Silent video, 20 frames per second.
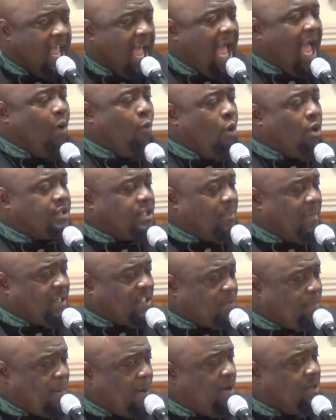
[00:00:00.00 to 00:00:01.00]
I want them to
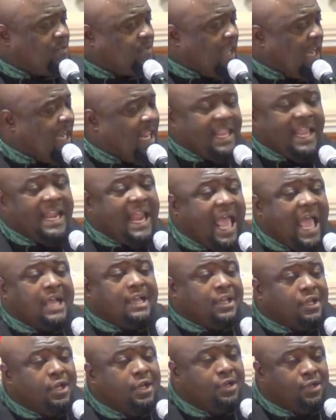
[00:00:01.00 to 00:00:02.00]
experience things that
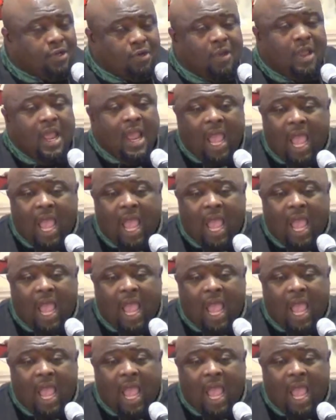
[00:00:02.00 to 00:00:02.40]
I couldn't do.